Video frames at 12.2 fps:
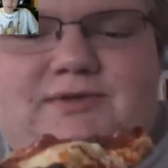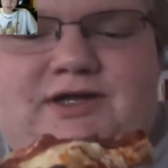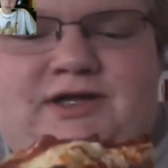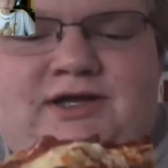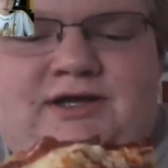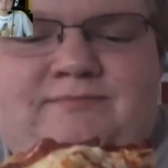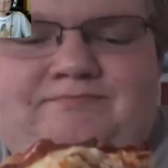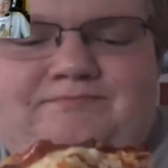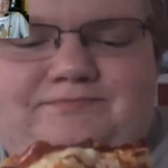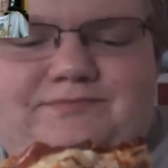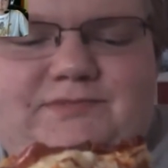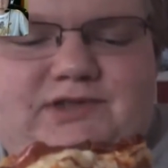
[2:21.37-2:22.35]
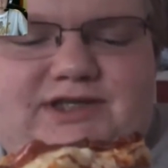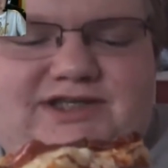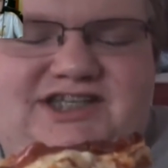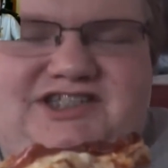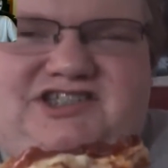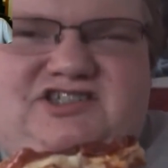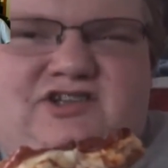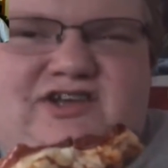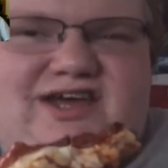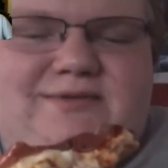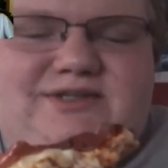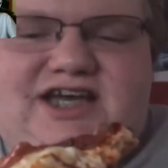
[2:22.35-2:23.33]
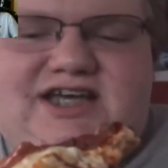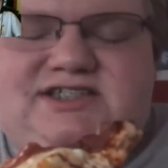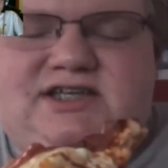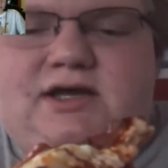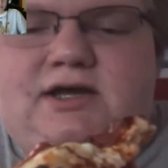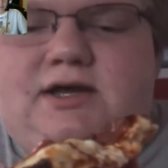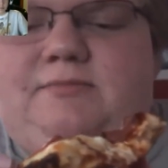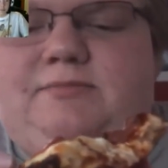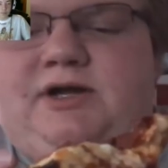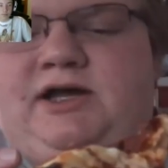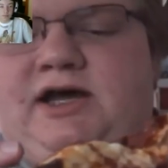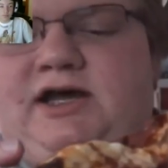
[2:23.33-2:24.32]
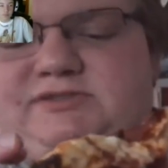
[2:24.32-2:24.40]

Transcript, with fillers: But like doesn't look appetizing. But